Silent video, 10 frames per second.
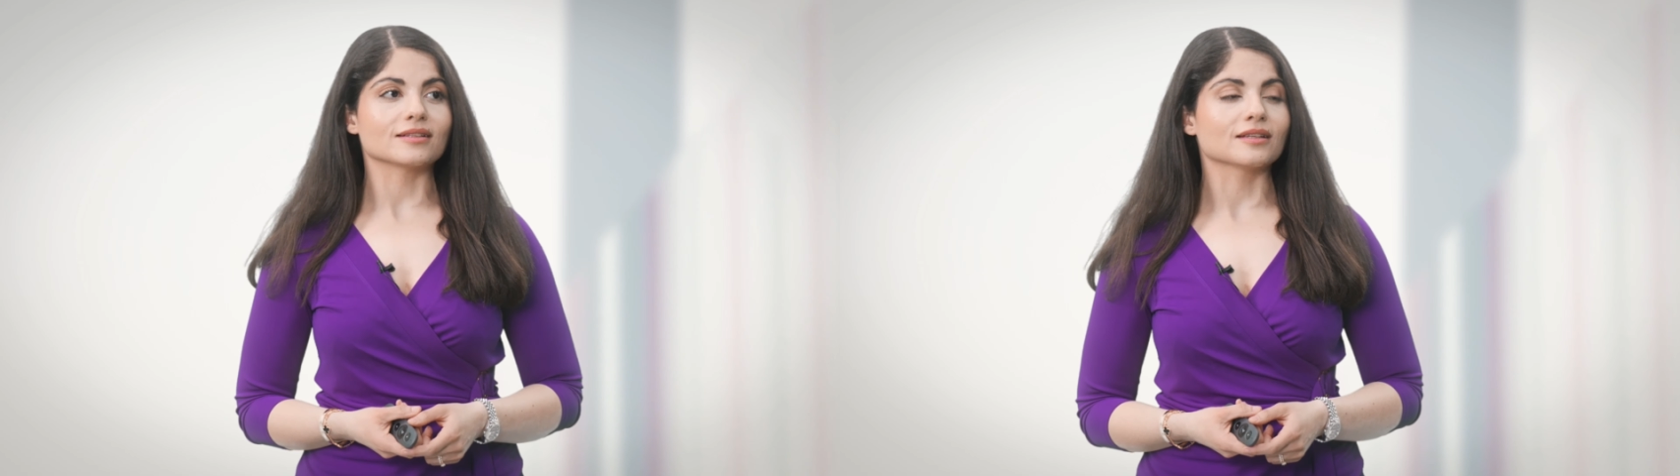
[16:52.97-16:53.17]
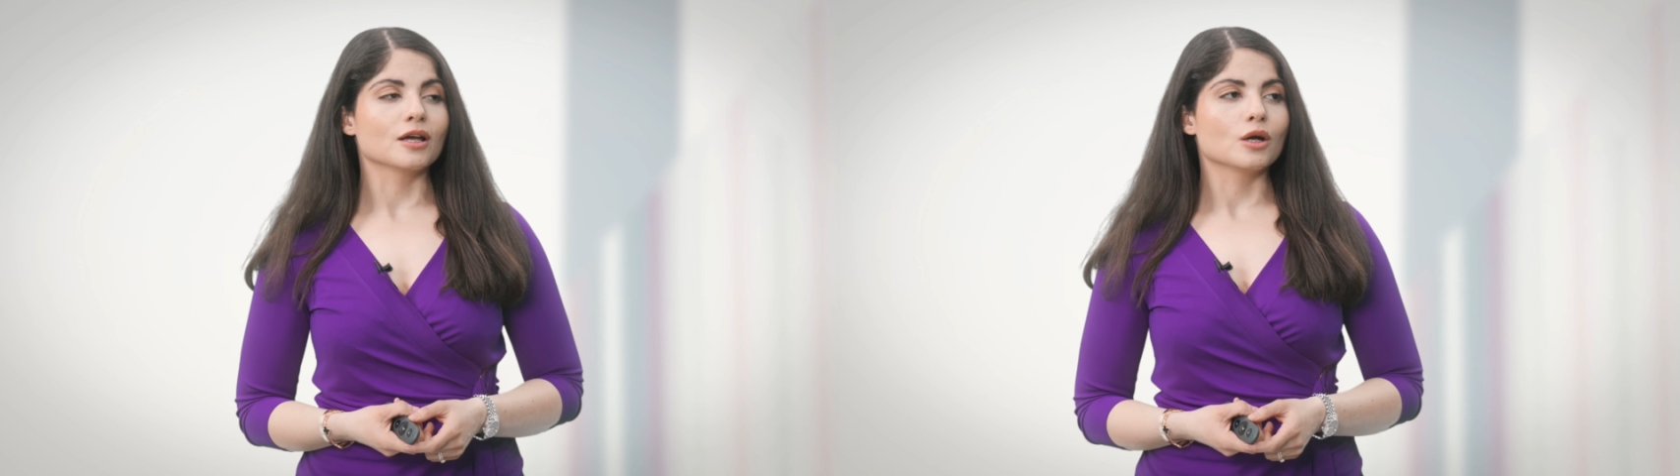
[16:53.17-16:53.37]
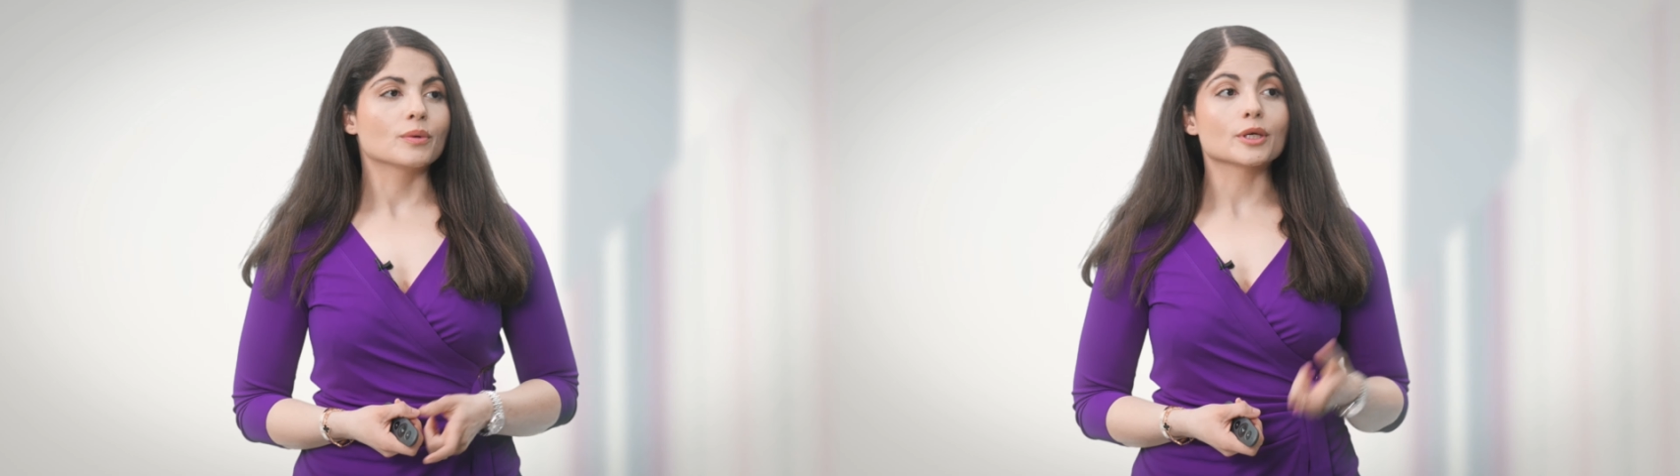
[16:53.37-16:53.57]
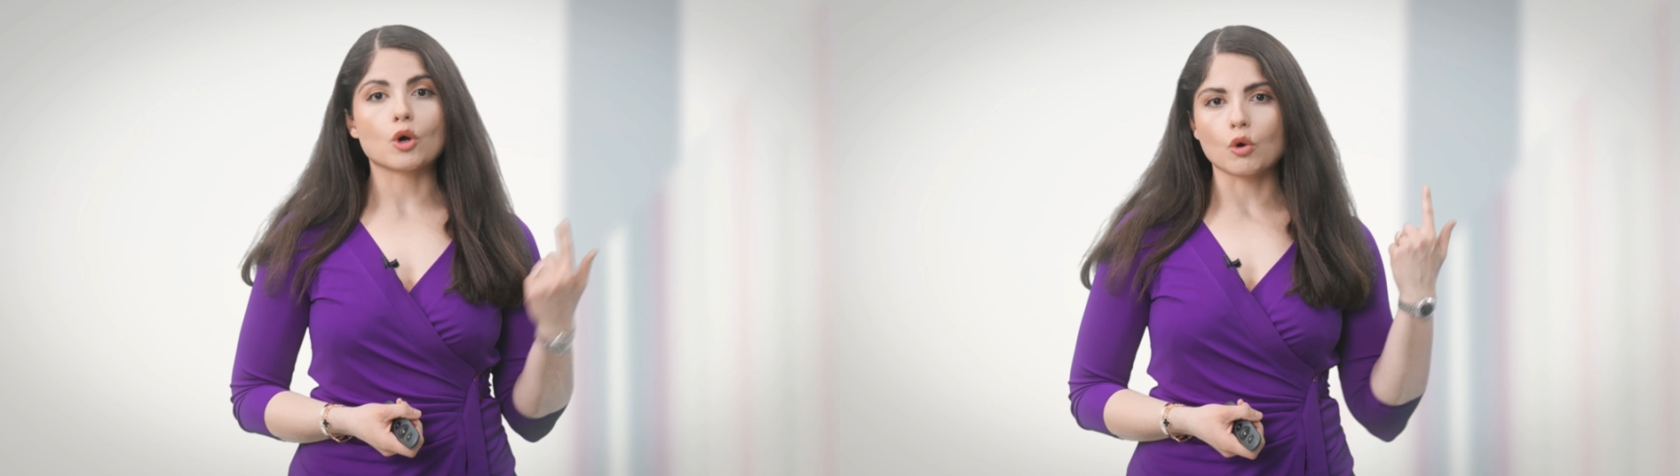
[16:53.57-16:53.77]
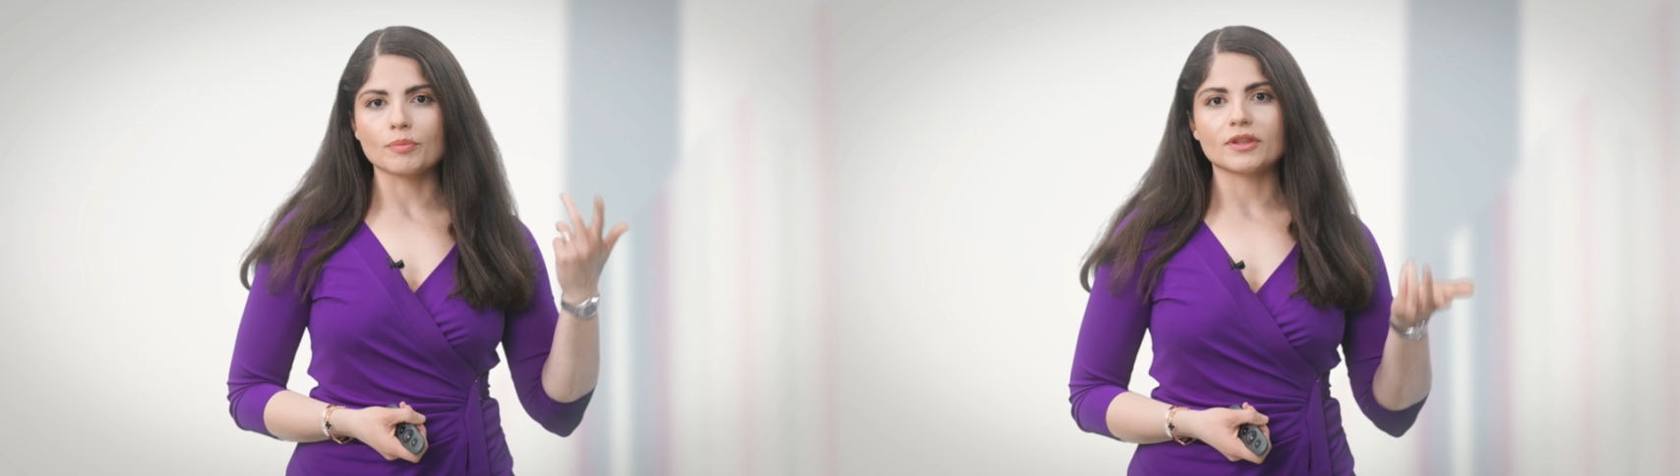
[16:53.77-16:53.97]
and we
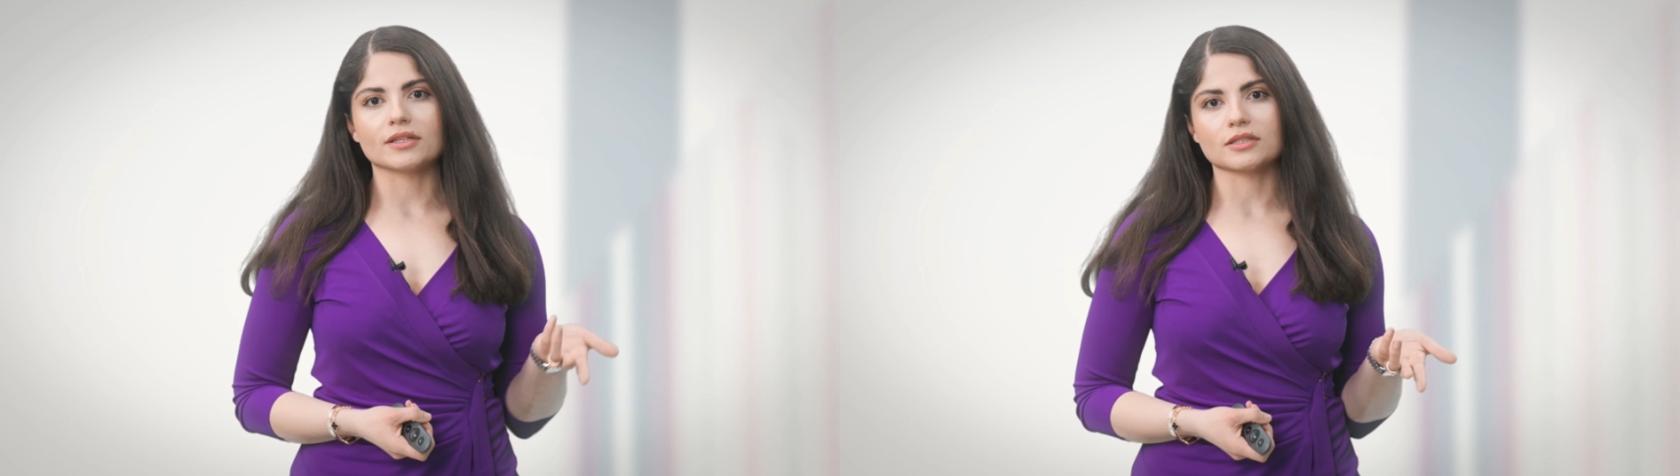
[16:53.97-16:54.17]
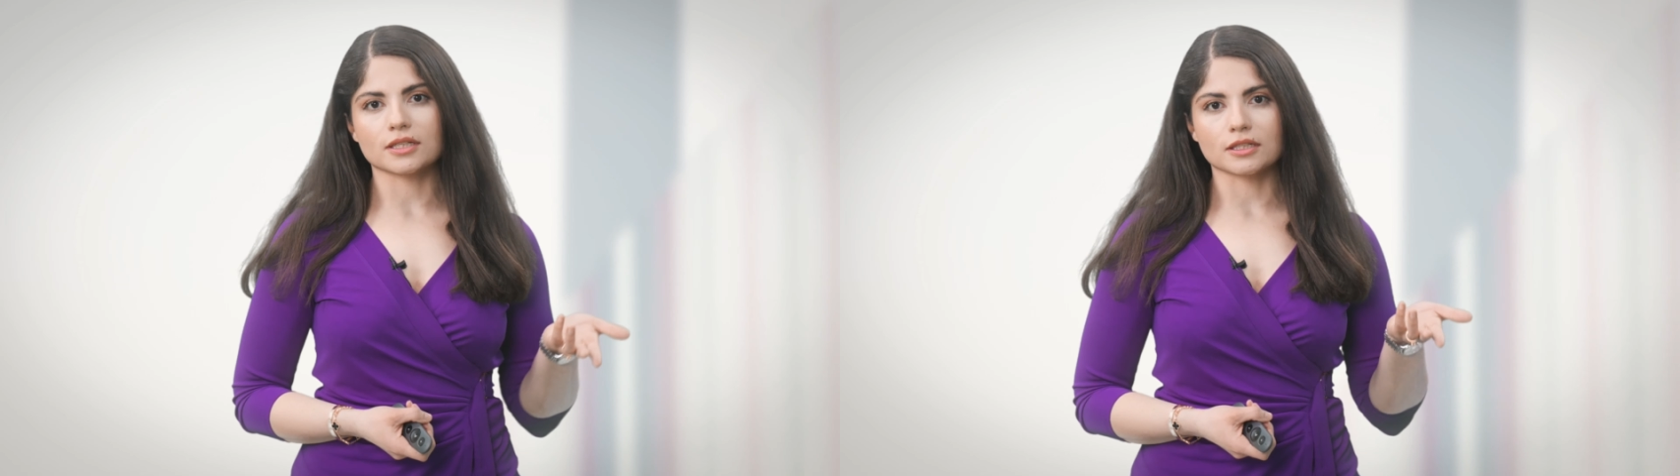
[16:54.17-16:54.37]
hope that it's